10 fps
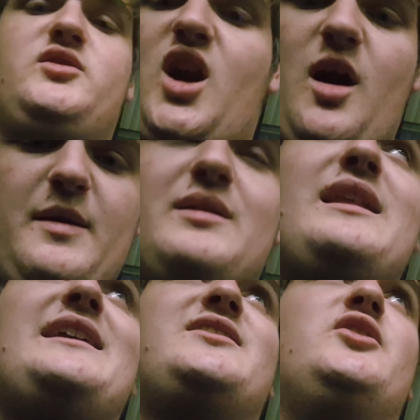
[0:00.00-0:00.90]
Darley with an
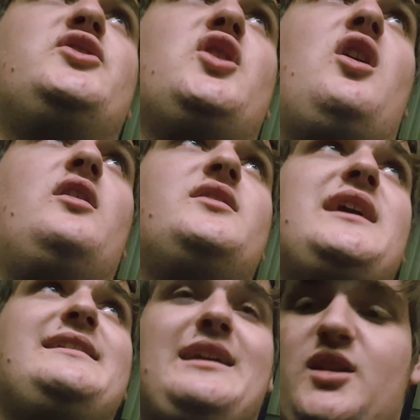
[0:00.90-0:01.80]
excellent shot,
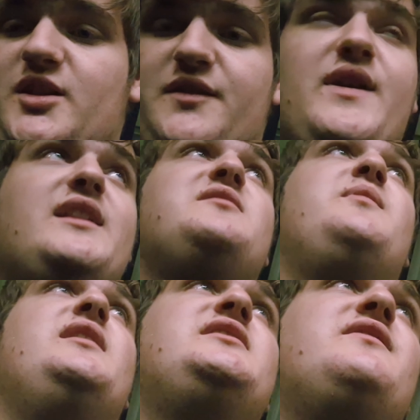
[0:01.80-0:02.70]
sat down our defence,
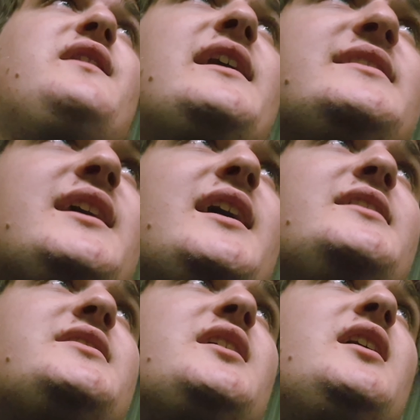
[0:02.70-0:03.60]
but it's deflected.